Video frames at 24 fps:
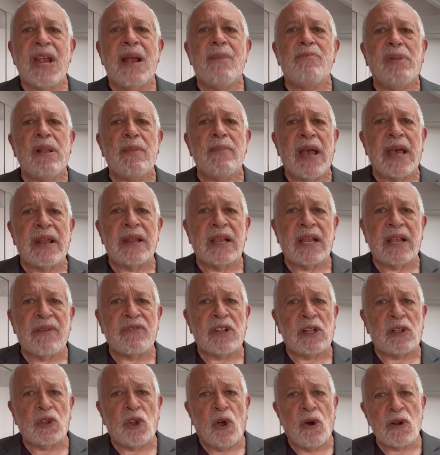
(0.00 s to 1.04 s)
emblematic of
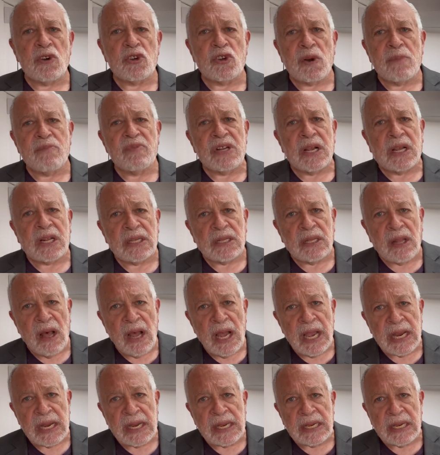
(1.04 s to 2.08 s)
the long-term
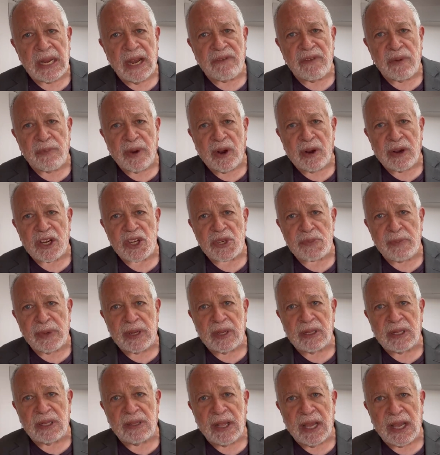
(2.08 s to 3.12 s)
decline of America's
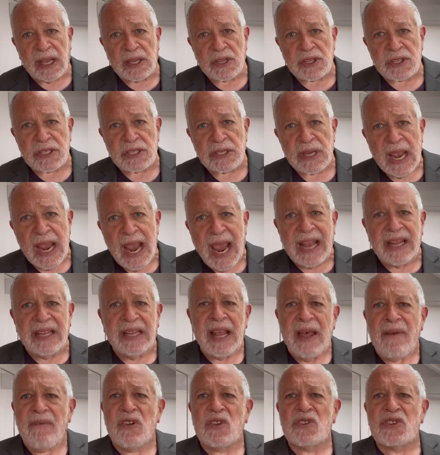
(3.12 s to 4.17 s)
middle class and
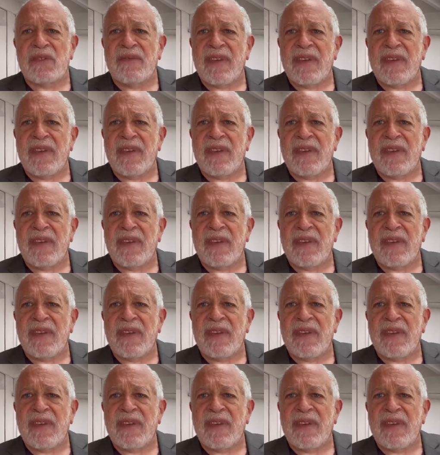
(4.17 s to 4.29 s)
levels